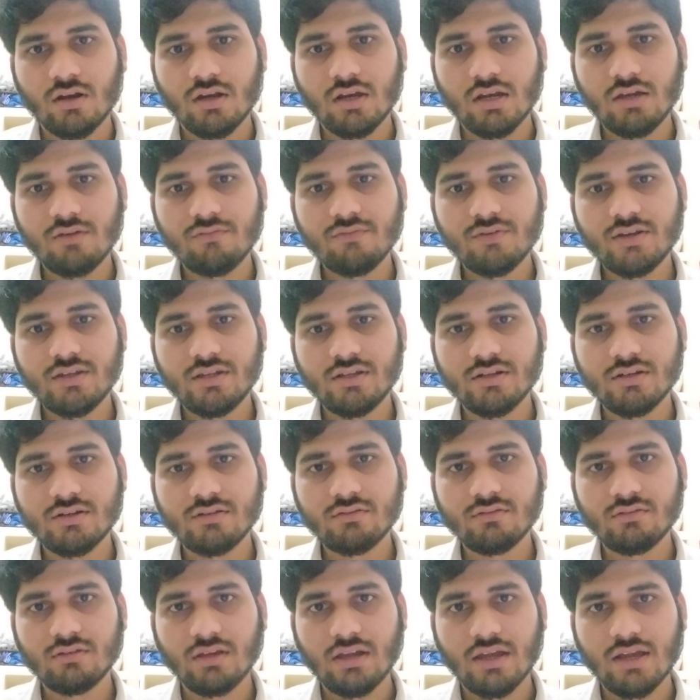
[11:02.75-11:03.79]
11
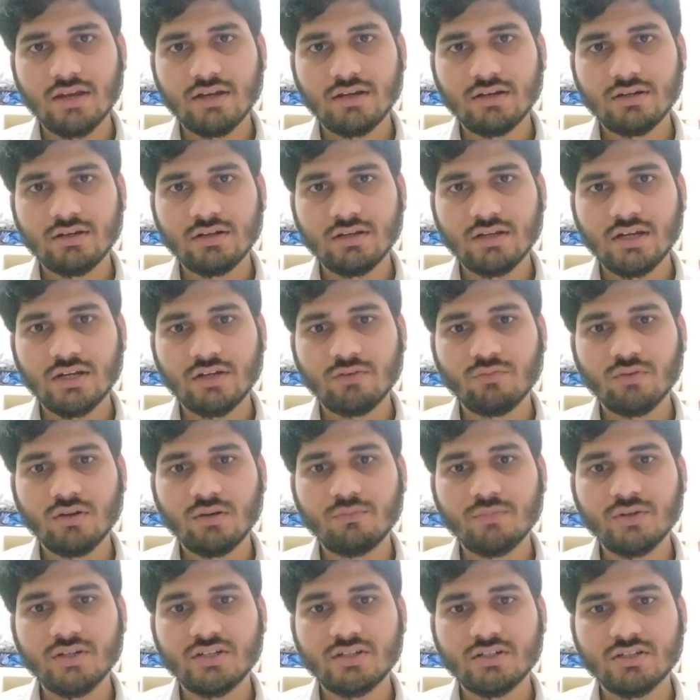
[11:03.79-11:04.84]
years, and it will
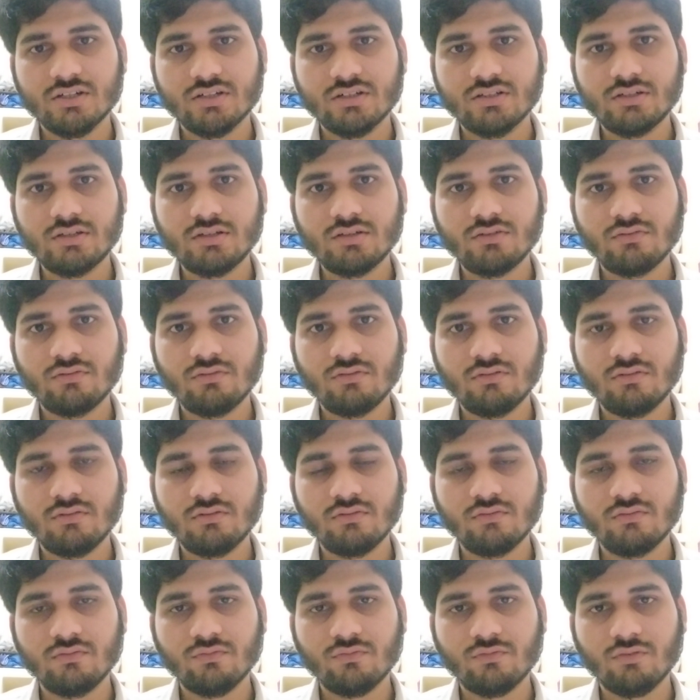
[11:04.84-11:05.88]
be turned
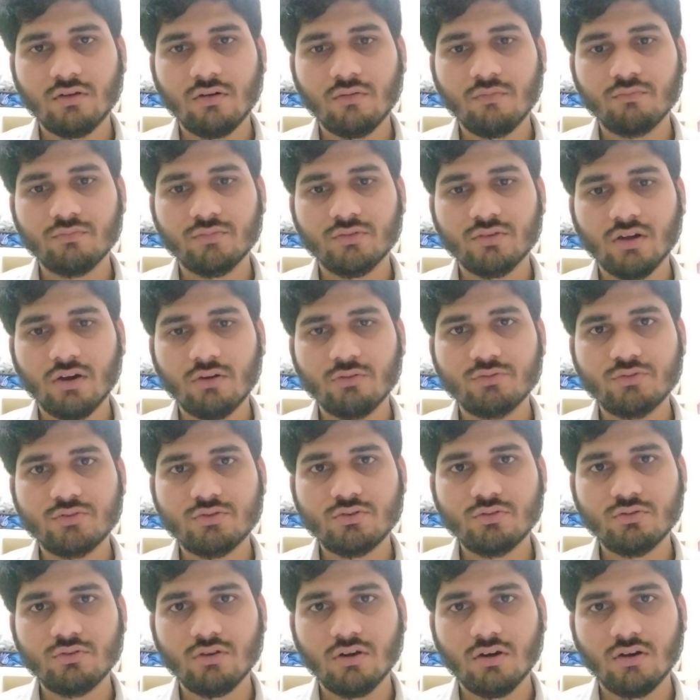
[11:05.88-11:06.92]
from south
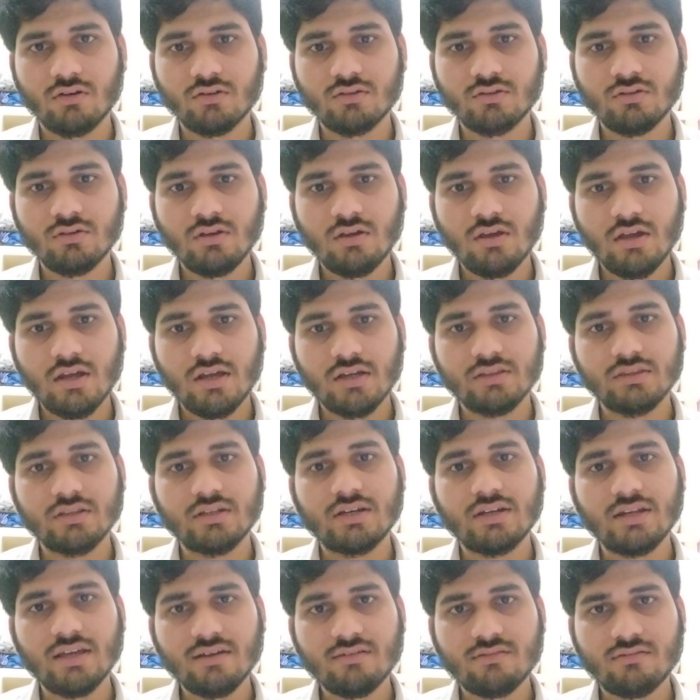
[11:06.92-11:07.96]
to north in the
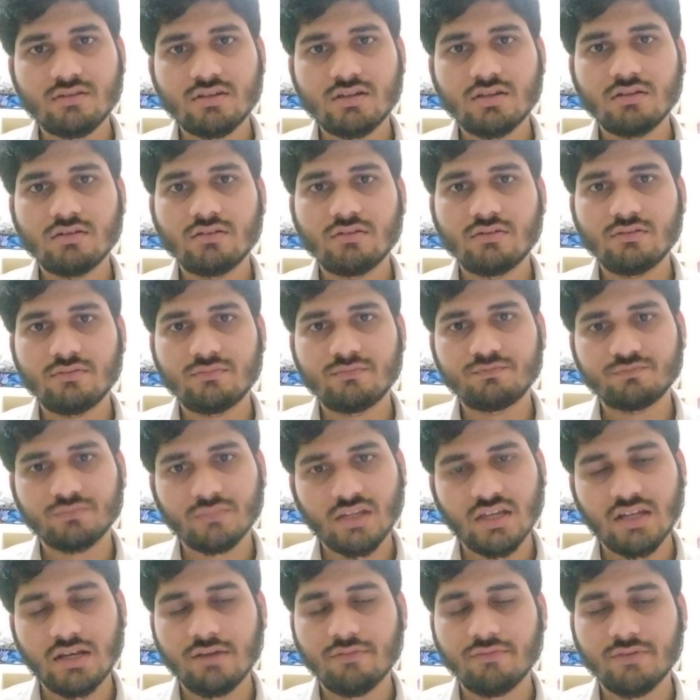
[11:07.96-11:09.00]
next
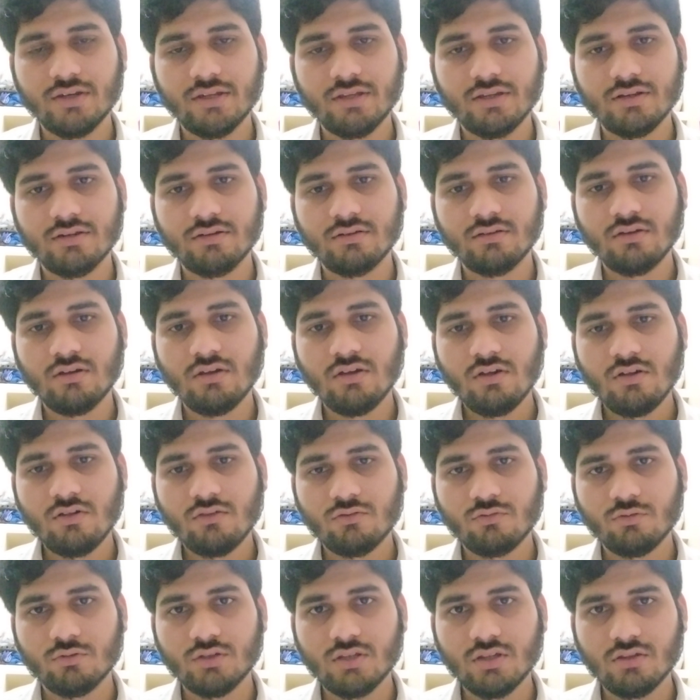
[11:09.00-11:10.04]
11 years.
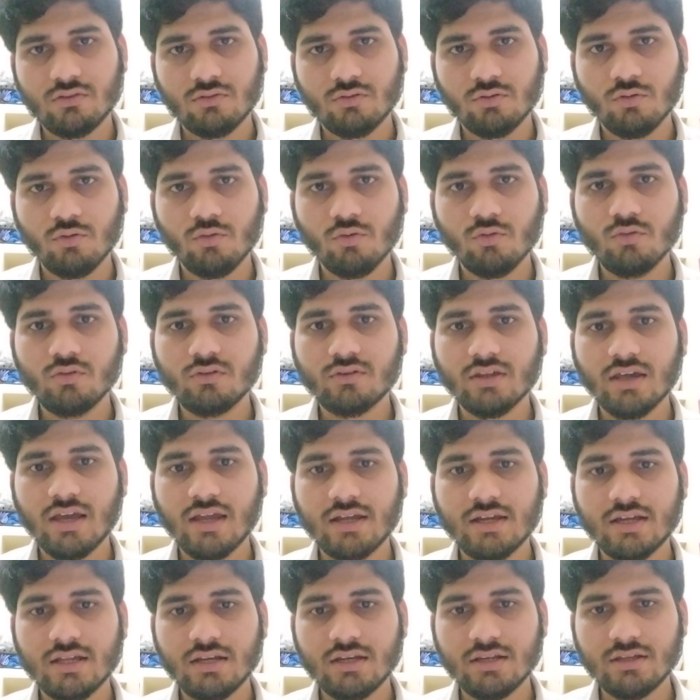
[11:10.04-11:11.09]
So this whole
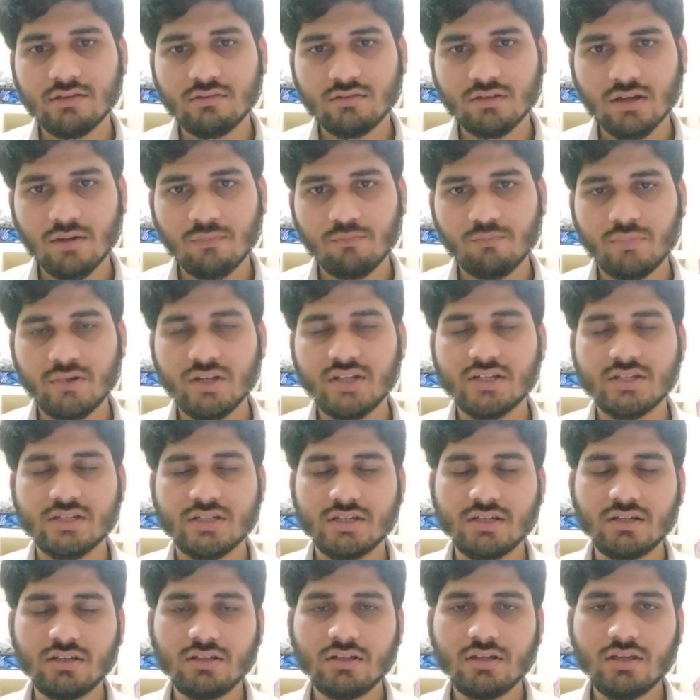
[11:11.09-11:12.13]
cycle is
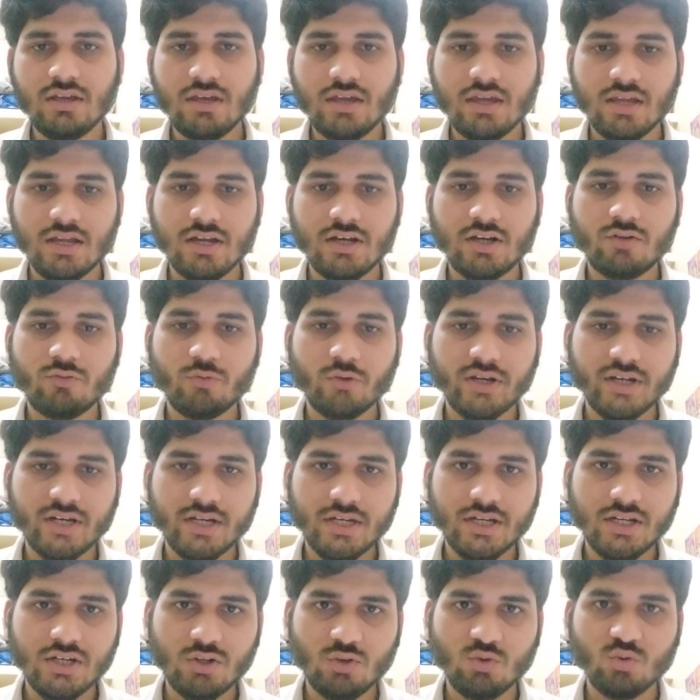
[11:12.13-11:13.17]
completing in
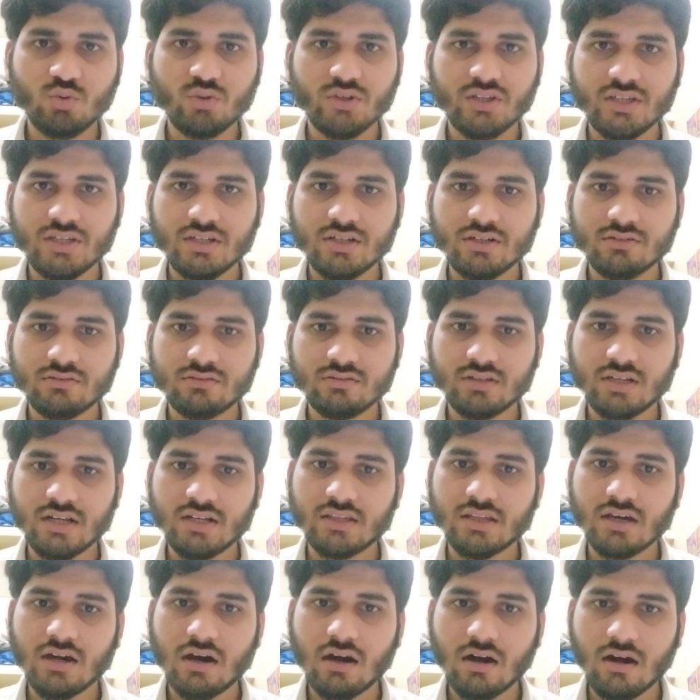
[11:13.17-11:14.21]
22 years,
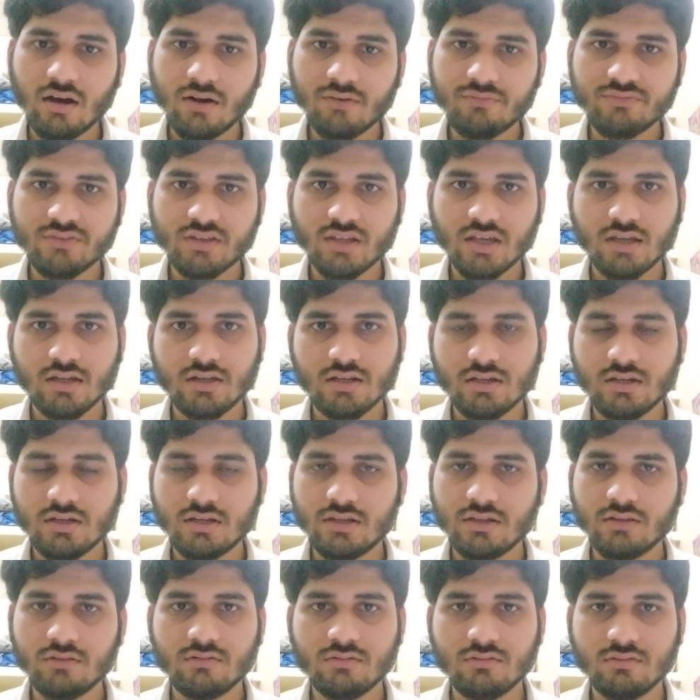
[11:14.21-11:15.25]
and the half cycle
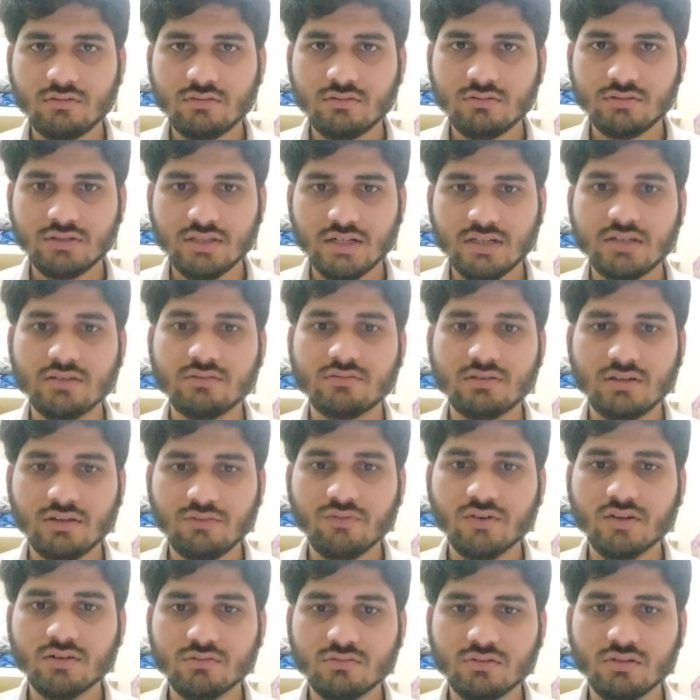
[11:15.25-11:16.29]
is, that is
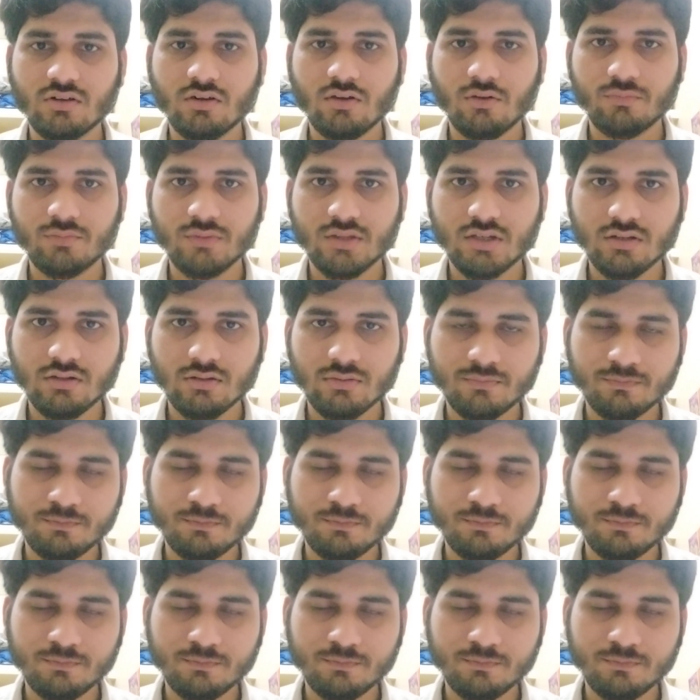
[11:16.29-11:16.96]
reversal of the